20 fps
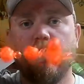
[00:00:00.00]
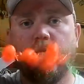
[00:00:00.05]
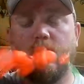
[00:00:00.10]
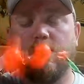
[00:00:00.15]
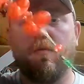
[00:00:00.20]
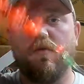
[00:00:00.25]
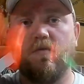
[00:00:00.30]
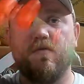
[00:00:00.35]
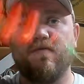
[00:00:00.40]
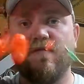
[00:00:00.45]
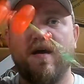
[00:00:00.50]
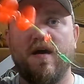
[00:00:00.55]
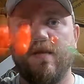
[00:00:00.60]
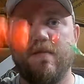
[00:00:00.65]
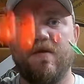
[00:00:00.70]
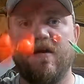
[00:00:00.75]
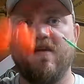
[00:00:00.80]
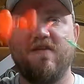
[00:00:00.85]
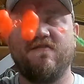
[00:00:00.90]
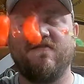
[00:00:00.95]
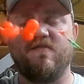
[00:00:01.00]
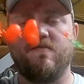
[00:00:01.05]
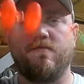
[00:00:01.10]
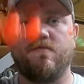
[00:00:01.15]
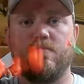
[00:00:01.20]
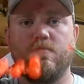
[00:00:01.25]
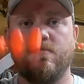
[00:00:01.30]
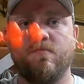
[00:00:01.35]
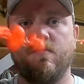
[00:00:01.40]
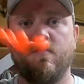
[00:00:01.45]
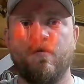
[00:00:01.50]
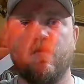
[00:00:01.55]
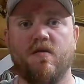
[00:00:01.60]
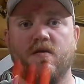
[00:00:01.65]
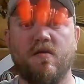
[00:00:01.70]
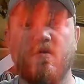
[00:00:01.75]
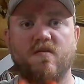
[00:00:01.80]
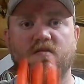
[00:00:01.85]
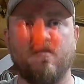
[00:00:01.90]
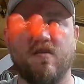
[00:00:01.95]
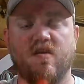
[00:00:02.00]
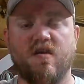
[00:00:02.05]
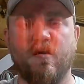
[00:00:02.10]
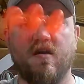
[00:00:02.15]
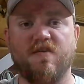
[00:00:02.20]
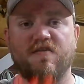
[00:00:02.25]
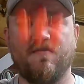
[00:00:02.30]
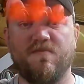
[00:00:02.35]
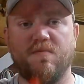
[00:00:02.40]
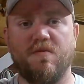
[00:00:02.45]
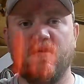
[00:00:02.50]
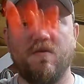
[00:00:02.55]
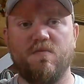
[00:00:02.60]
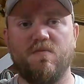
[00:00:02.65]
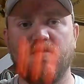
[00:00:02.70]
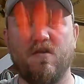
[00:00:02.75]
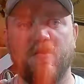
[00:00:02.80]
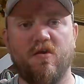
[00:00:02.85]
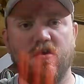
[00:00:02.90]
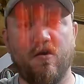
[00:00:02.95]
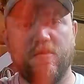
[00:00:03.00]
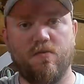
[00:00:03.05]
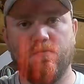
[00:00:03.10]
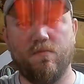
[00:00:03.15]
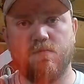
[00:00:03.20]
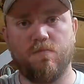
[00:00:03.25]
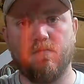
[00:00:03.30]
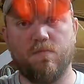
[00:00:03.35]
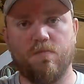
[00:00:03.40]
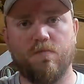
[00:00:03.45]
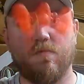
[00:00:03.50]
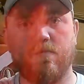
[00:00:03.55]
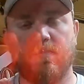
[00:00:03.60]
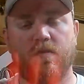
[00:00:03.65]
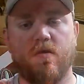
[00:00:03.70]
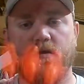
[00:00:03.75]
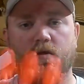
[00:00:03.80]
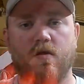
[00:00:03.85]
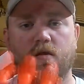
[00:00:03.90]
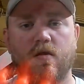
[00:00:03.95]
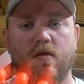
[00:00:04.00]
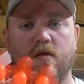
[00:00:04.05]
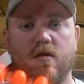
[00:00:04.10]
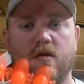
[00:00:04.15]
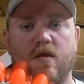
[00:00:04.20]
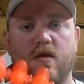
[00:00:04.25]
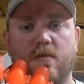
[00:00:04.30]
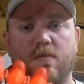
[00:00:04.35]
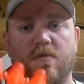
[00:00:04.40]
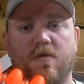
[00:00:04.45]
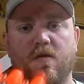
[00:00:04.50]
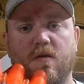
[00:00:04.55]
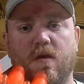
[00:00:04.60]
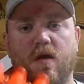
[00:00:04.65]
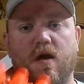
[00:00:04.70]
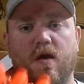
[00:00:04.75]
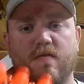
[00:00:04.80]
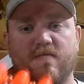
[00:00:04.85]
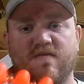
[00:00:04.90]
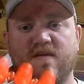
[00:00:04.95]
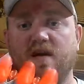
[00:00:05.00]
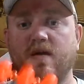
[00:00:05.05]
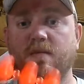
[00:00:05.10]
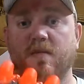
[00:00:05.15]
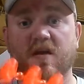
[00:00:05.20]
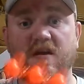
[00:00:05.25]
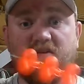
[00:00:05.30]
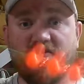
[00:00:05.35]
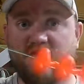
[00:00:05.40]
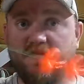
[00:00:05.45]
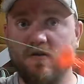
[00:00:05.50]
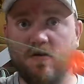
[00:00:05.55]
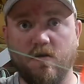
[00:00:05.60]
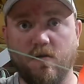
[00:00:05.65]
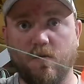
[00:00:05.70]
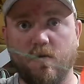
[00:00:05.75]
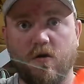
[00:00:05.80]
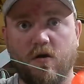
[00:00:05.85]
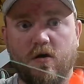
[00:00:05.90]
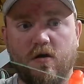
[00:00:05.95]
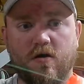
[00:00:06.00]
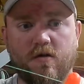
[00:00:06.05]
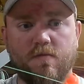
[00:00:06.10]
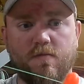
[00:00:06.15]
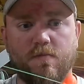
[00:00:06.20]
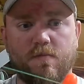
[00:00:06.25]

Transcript: More vibration. The current's moving good. I'd put a lot of vibration in the water.